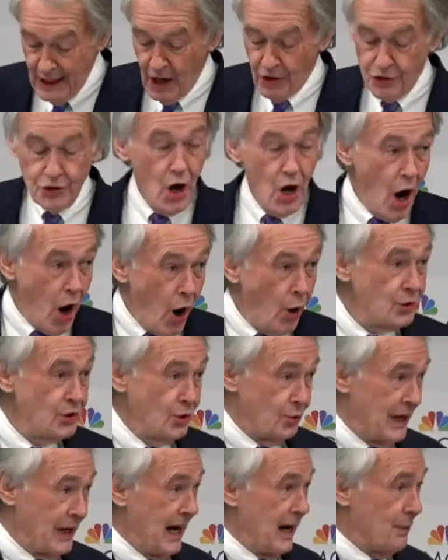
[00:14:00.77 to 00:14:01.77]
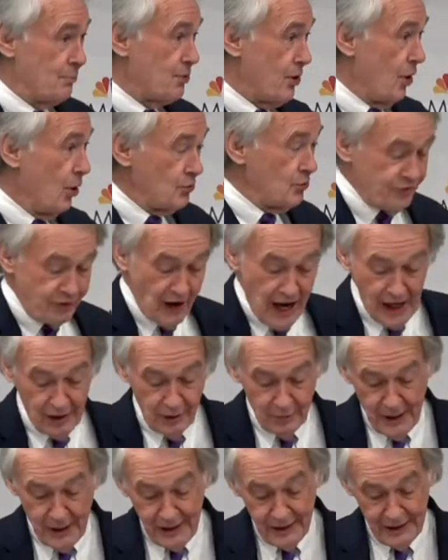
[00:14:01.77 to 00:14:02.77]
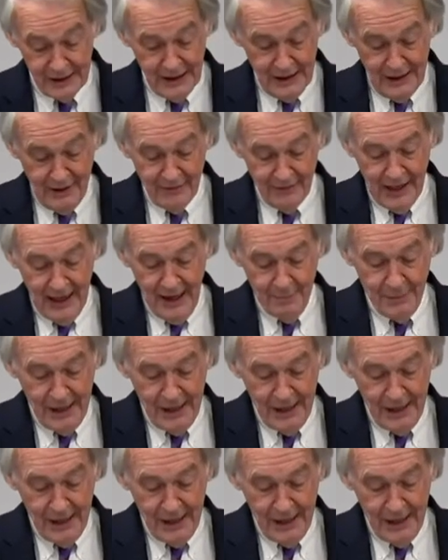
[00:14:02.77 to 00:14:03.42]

No, you can't profile me and